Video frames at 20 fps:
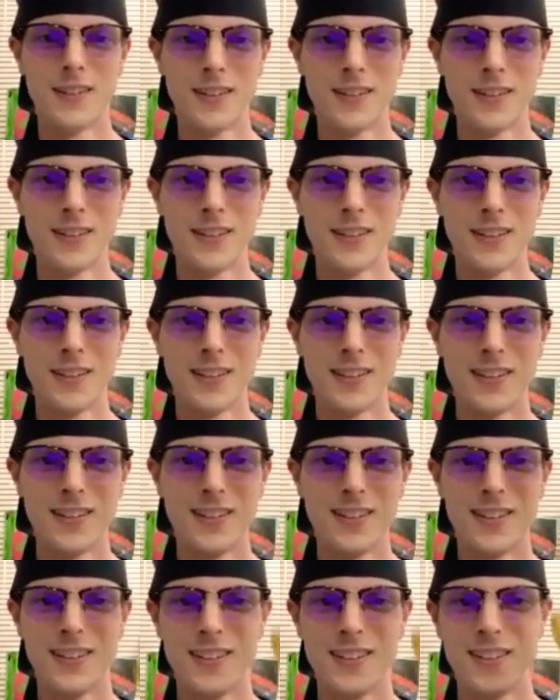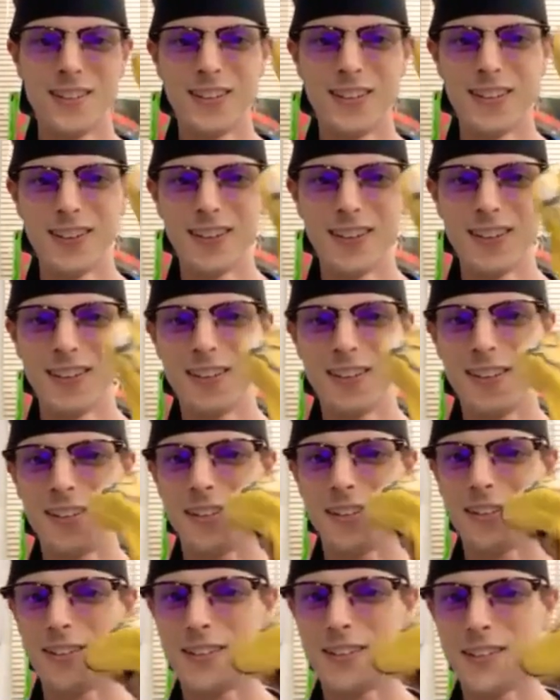
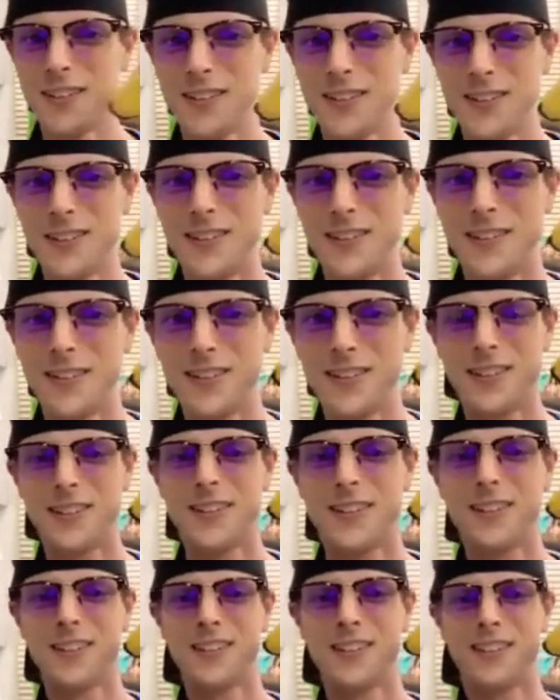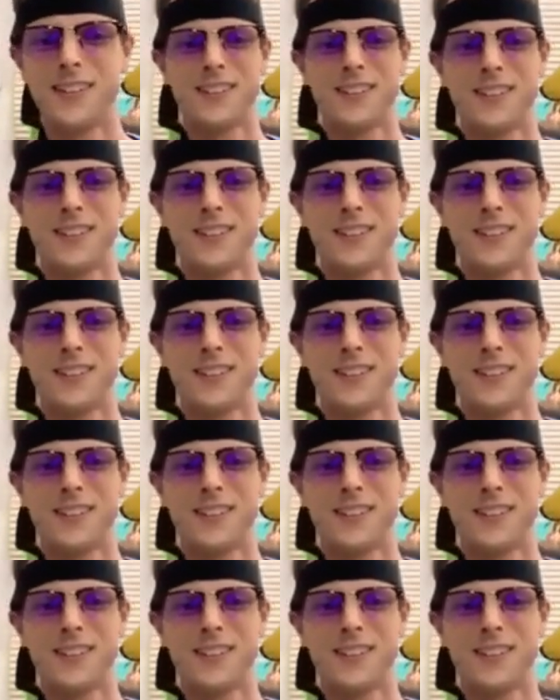[no speech]